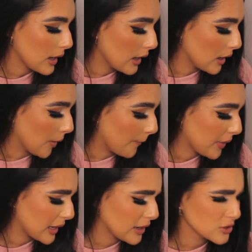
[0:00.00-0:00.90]

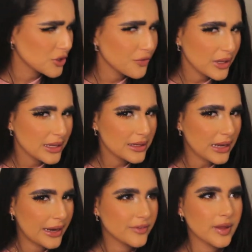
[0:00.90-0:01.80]
And I also feel like it
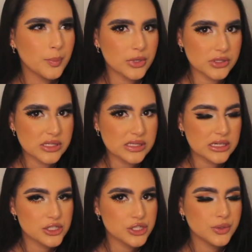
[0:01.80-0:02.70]
kind of like blurs the
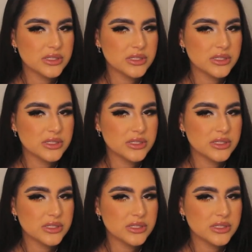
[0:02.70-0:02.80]
skin too,